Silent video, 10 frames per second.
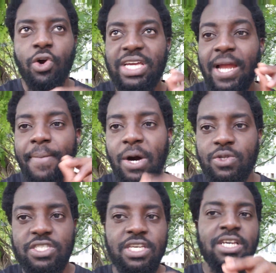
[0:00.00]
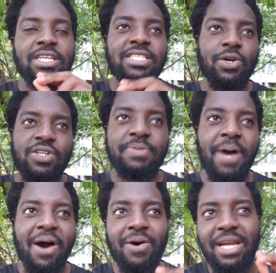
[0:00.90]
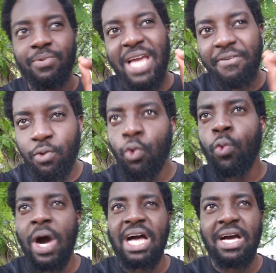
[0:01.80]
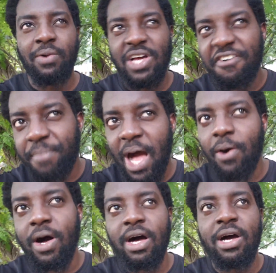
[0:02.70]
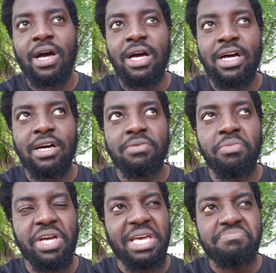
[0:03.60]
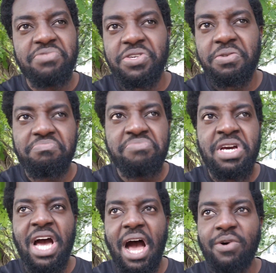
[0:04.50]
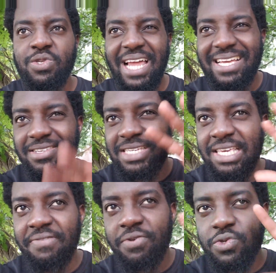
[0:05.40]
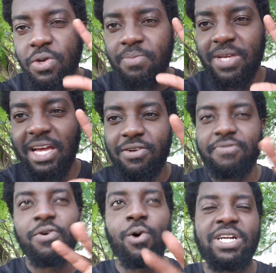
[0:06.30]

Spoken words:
talking about secondary power, that we have quwwah, we have power. Okay, so I want to give you some kind of